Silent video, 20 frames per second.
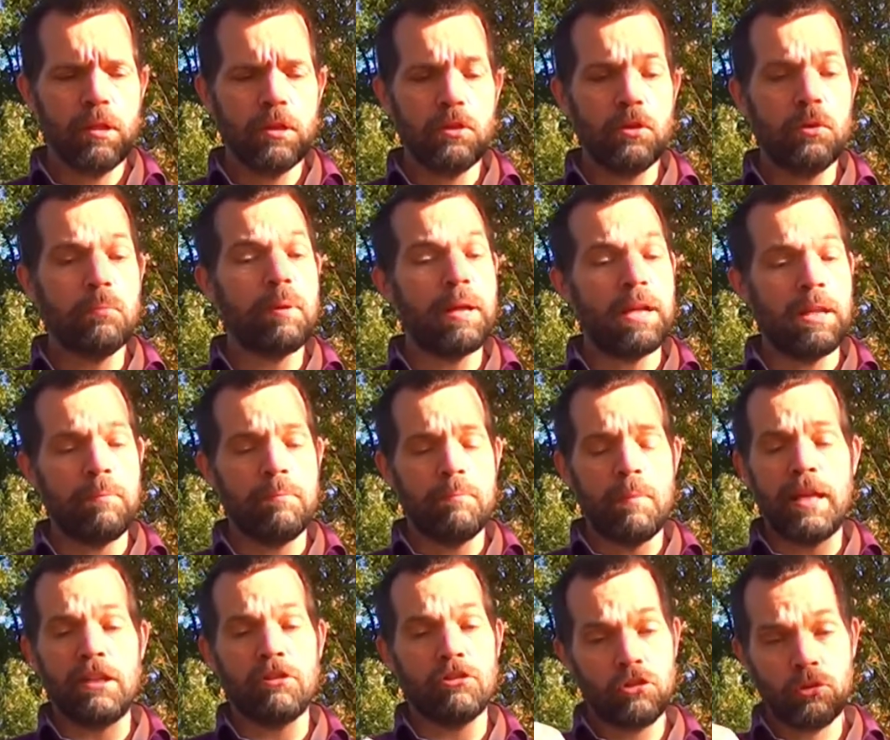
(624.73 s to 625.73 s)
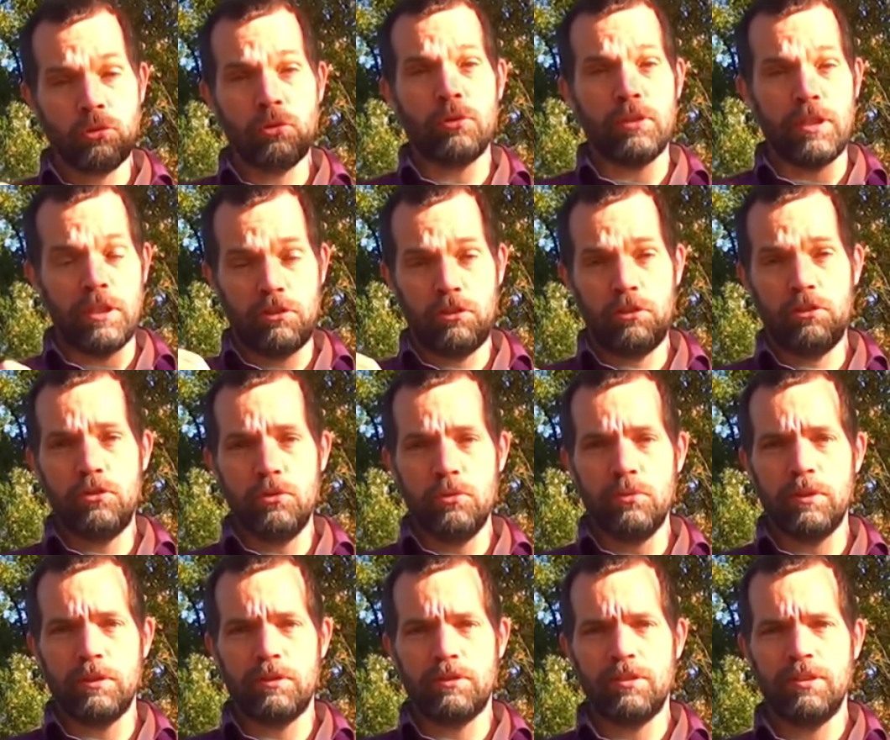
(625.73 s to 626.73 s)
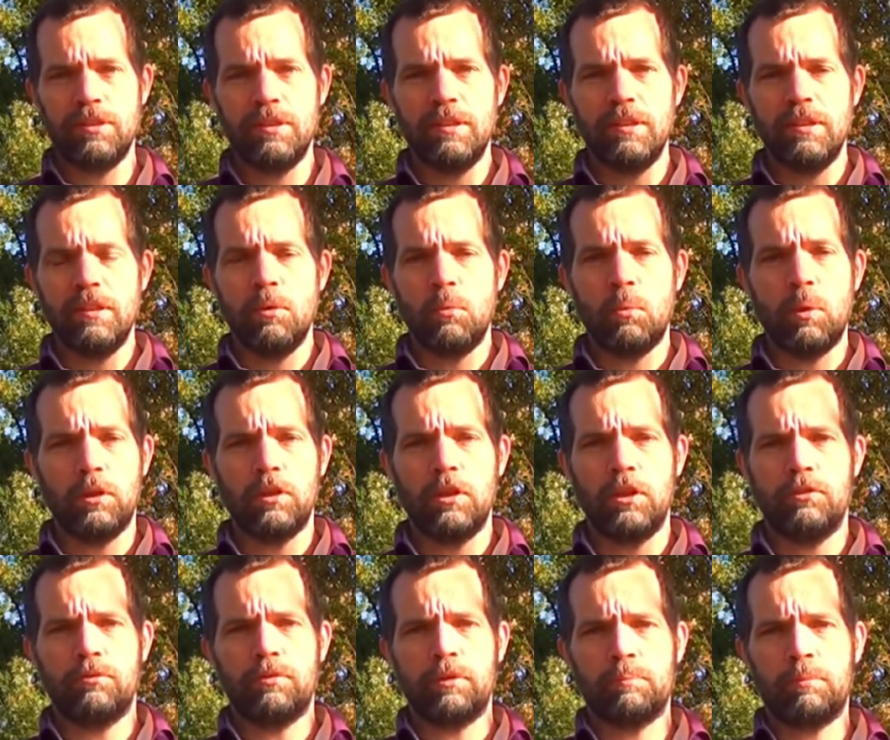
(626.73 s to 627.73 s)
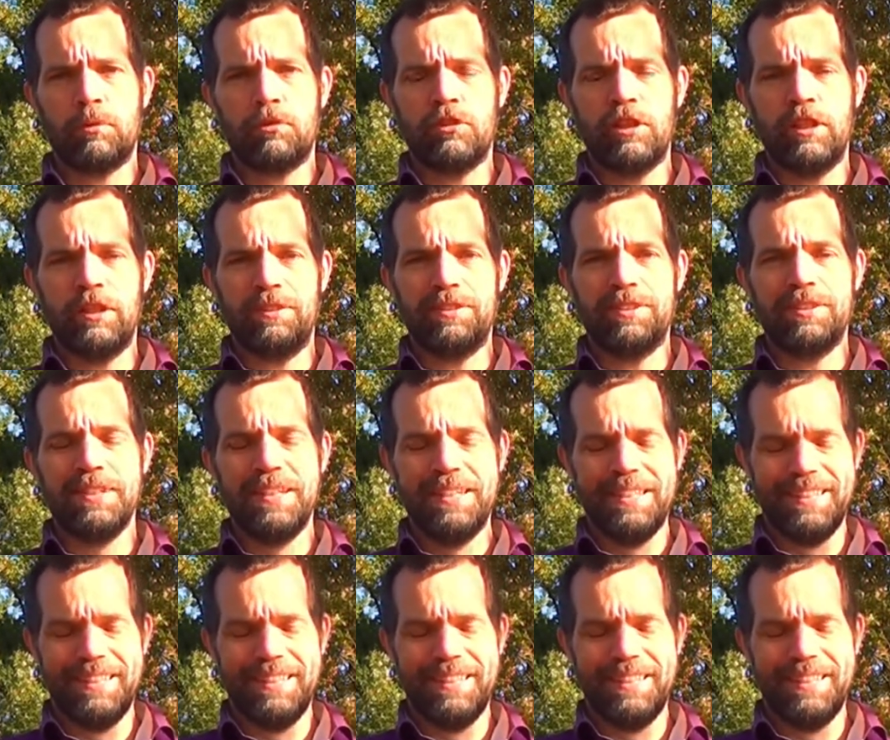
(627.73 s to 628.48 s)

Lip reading: you better make sure that you do it 100%.